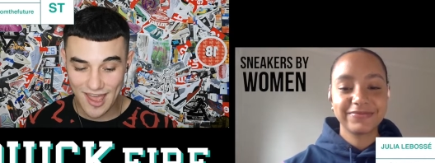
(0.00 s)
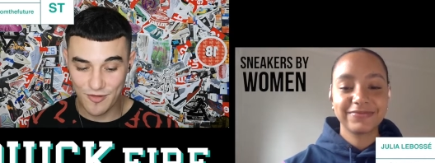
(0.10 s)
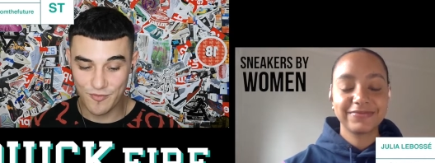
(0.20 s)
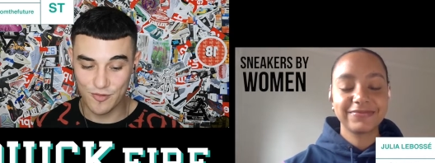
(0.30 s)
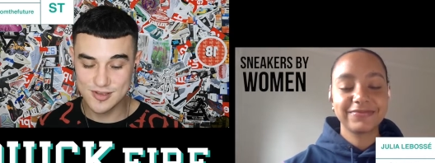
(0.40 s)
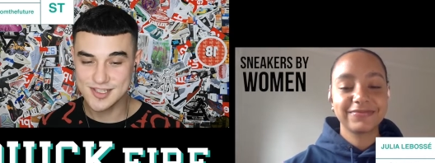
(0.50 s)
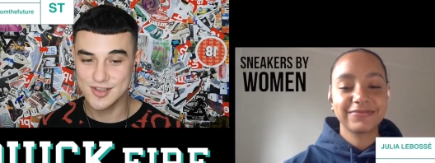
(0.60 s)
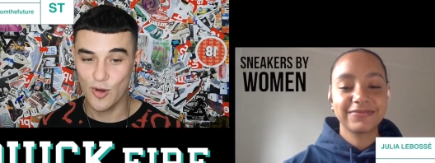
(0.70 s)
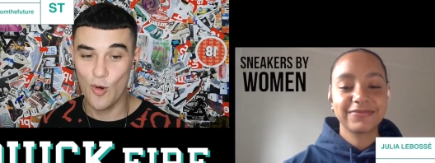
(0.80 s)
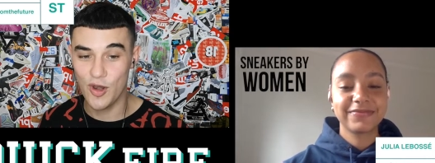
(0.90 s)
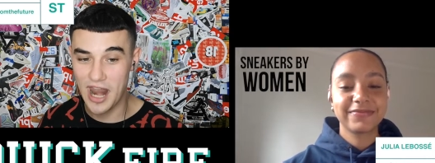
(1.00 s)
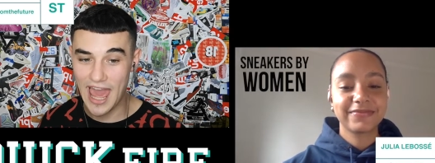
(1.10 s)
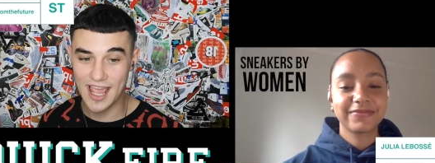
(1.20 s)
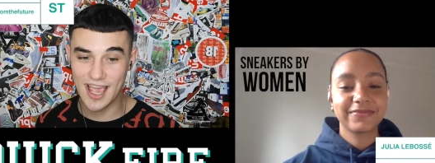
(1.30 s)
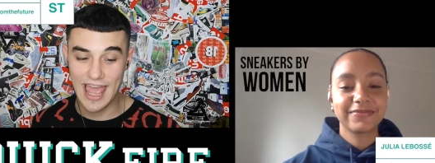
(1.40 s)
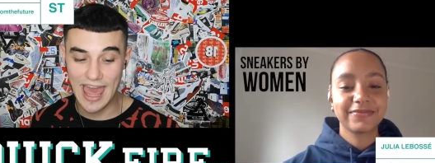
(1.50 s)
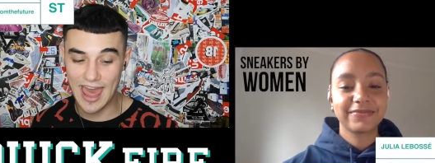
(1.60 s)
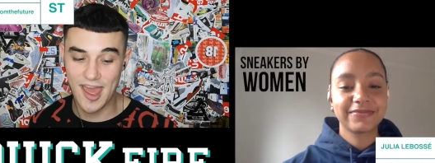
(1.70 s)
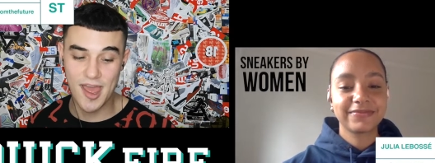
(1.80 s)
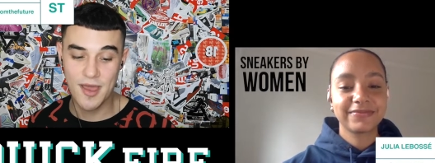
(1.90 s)
Speaker 1: Air Force or Nike
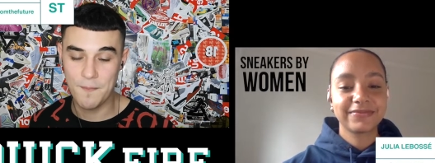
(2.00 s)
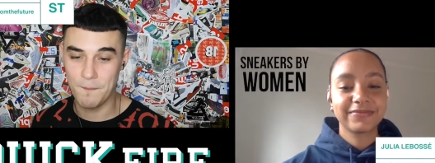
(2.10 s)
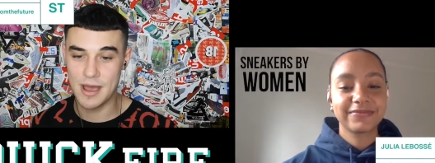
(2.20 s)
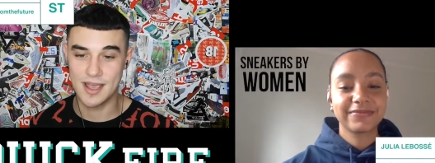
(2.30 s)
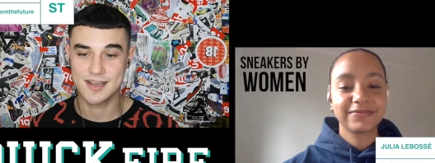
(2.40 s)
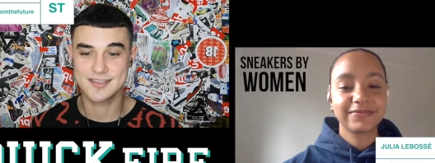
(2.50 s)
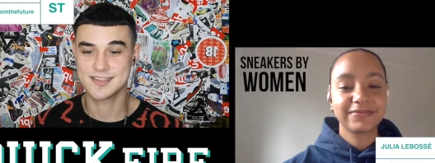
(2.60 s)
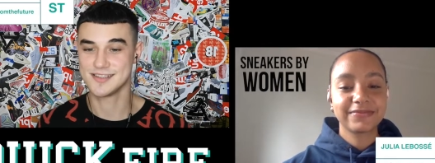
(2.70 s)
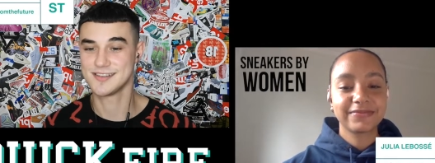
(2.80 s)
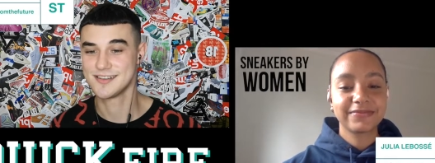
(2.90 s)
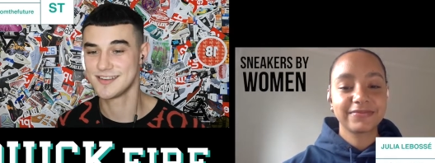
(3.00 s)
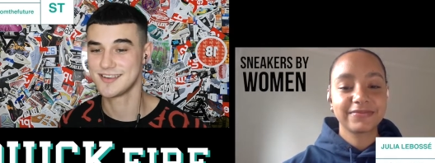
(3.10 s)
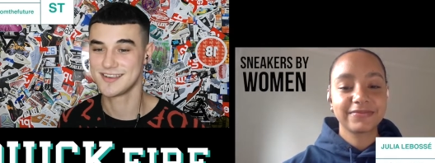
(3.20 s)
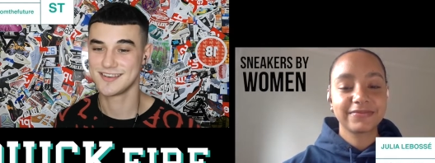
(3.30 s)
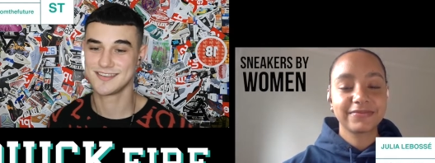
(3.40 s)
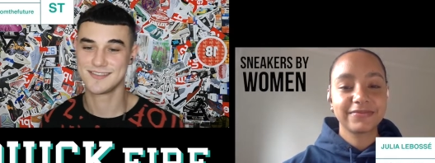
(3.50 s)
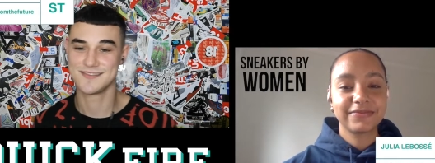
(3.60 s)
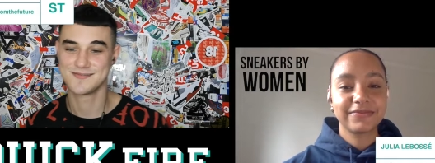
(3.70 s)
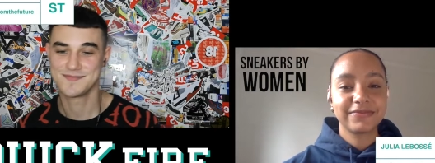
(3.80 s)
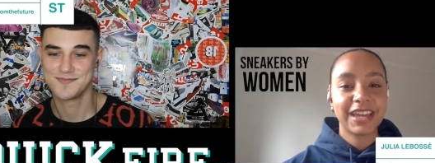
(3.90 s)
Air Max.
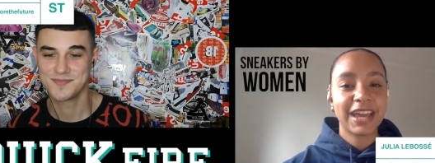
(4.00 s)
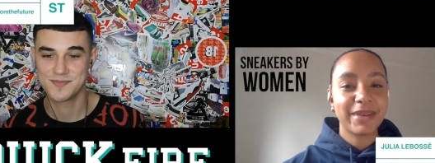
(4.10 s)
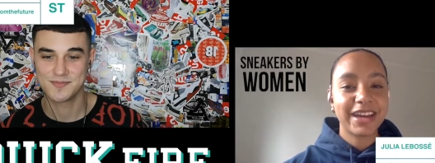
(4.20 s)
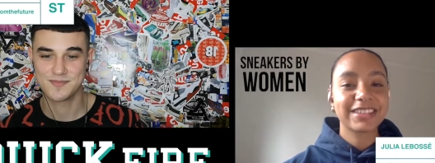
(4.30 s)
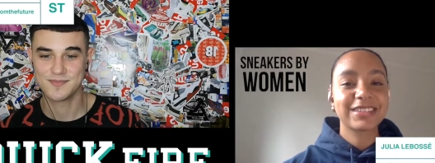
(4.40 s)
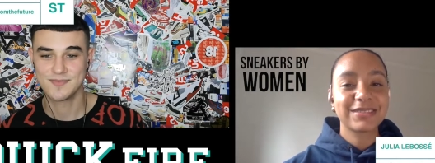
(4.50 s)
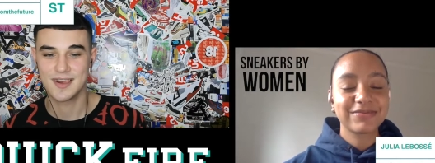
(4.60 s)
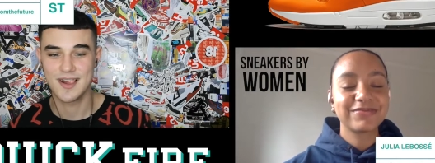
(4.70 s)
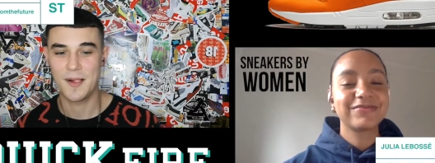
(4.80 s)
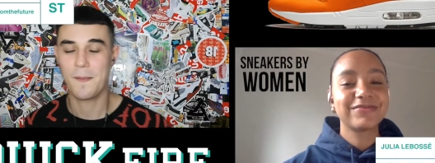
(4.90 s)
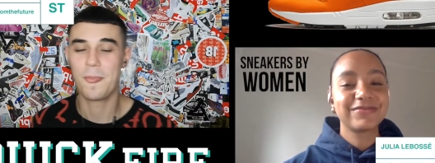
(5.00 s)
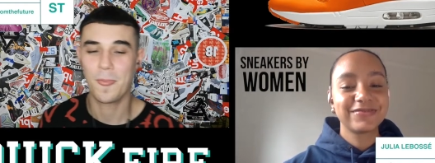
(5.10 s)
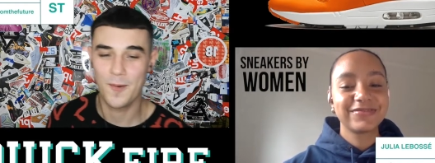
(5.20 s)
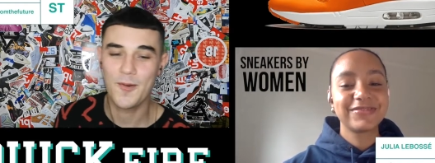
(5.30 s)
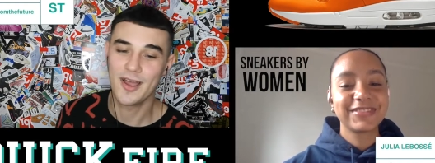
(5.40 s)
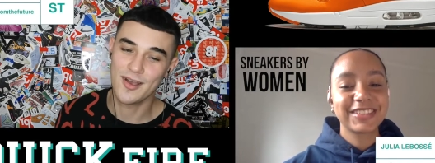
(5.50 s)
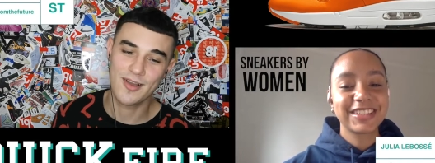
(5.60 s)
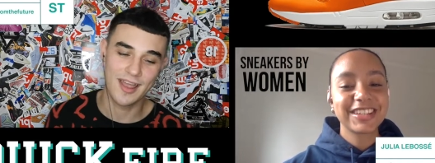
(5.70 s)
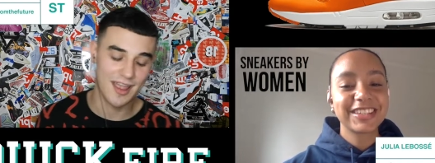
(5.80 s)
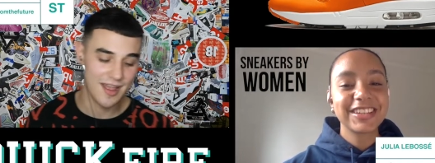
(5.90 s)
Air Max. Okay. okay.
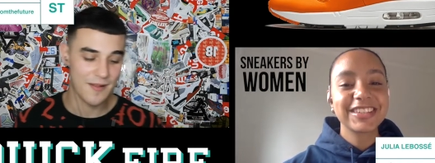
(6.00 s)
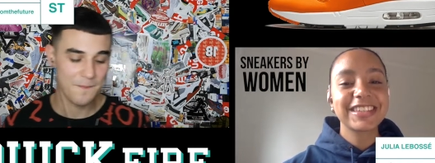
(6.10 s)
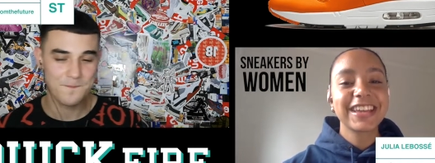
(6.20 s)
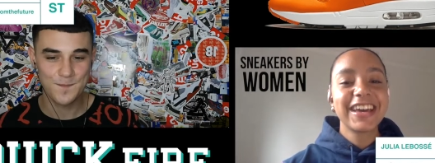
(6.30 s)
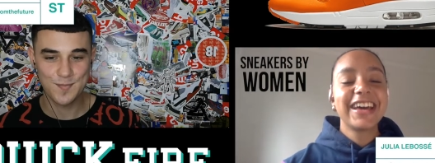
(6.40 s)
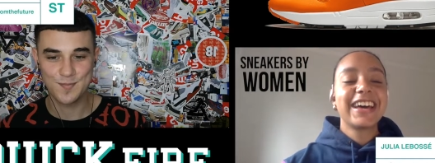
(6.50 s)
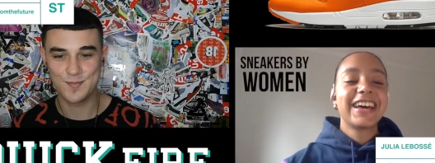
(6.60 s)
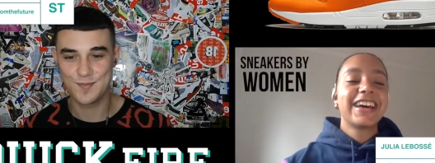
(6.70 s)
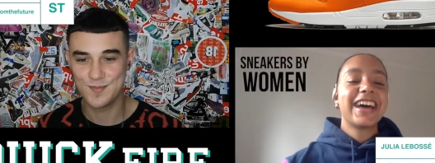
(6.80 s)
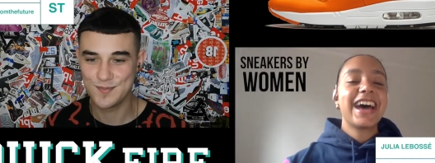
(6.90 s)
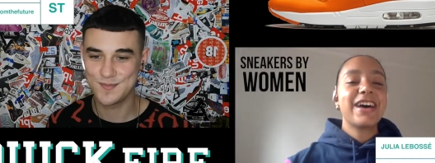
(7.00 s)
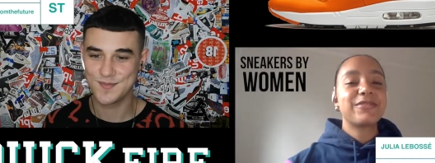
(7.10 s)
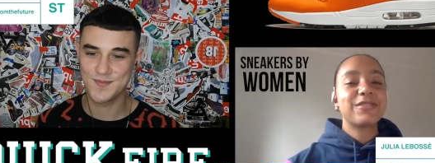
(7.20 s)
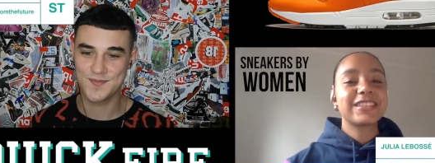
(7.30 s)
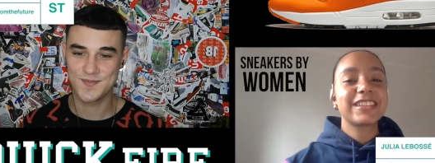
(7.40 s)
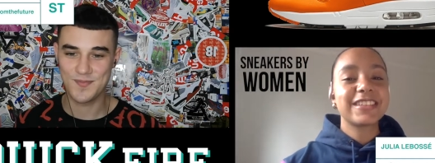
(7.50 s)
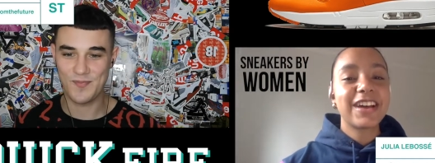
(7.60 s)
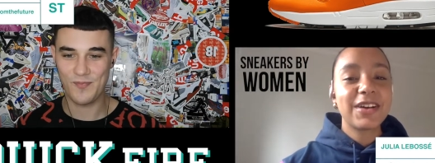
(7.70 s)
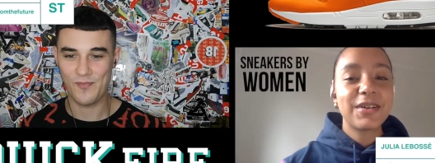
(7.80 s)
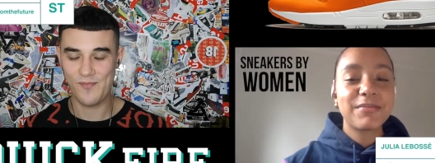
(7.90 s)
Just
Speaker 2: because Air Forces,
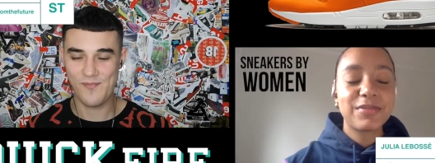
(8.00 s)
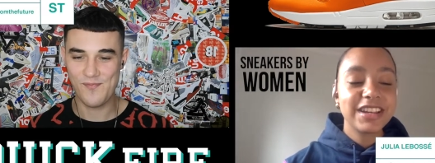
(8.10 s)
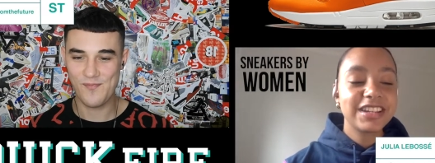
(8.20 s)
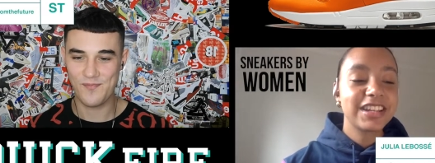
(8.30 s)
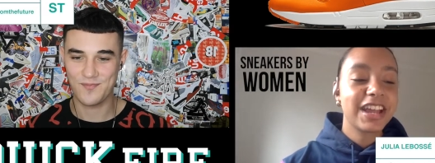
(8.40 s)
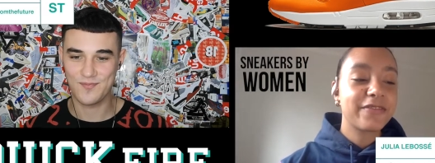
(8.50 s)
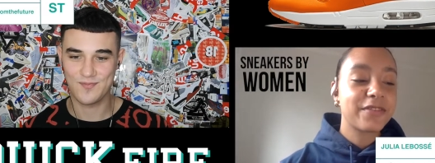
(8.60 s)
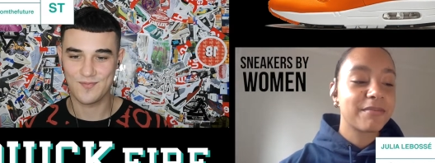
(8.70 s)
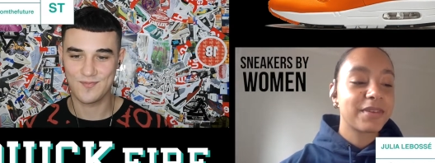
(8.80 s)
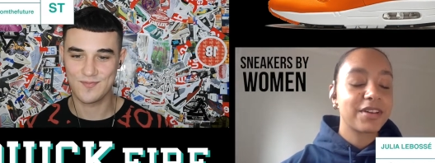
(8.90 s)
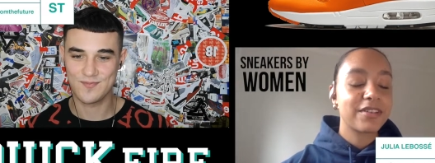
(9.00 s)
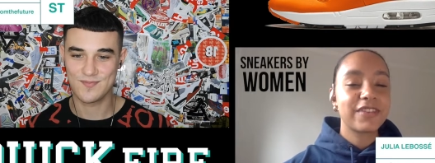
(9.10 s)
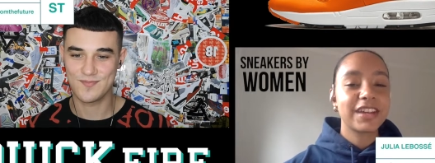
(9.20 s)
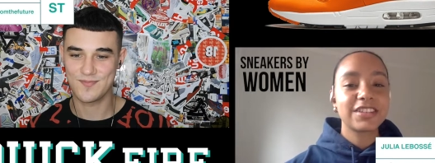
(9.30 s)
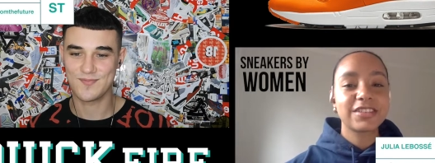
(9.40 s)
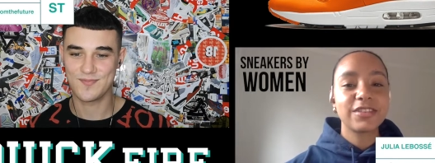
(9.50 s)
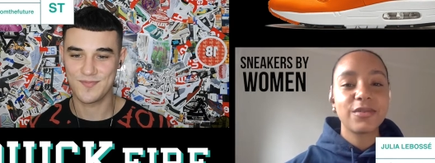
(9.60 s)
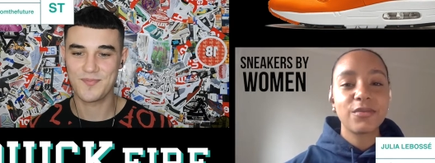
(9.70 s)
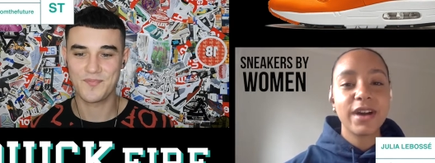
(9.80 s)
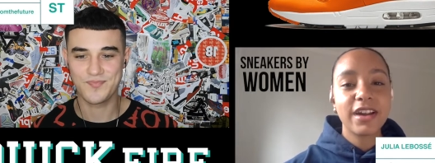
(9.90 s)
I appreciate them, but they're just not
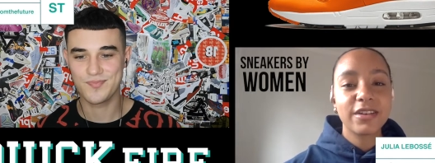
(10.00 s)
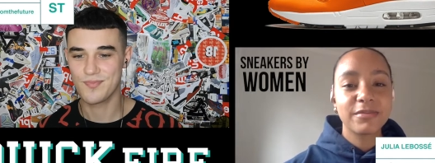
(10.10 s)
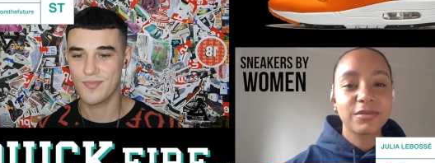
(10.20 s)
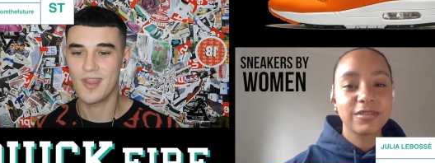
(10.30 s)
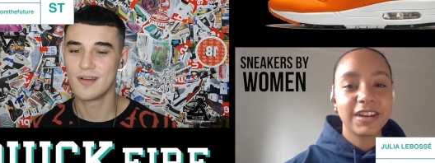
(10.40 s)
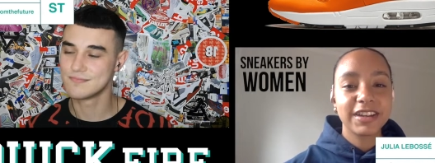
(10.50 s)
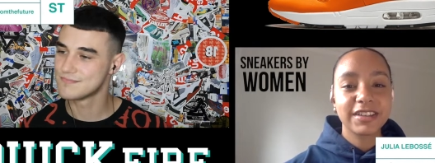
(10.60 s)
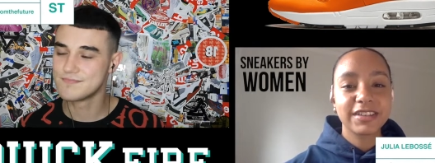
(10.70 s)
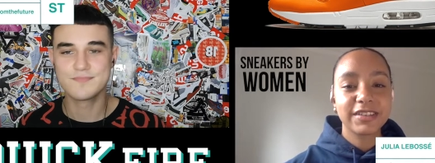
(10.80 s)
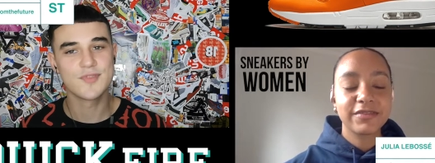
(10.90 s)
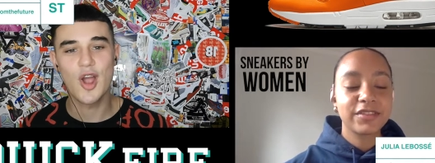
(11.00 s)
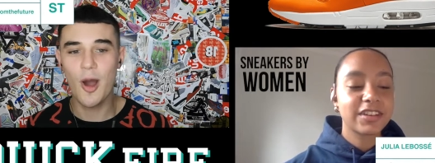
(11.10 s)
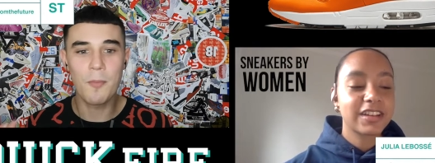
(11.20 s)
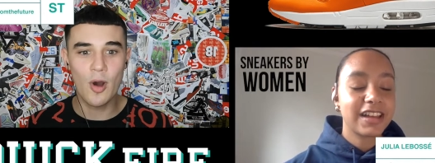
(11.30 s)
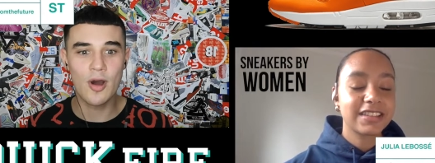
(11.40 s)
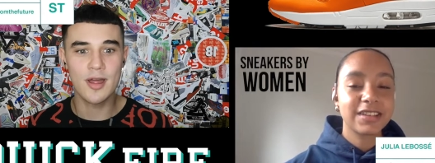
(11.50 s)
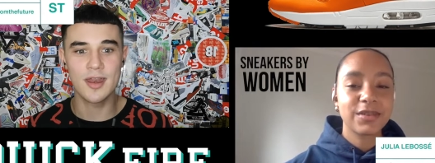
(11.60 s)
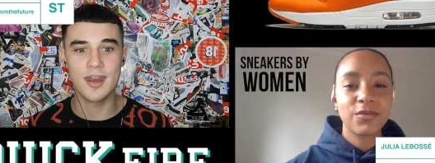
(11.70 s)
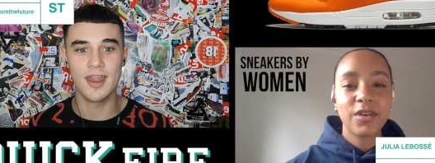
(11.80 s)
wearable. Like the Come classic on.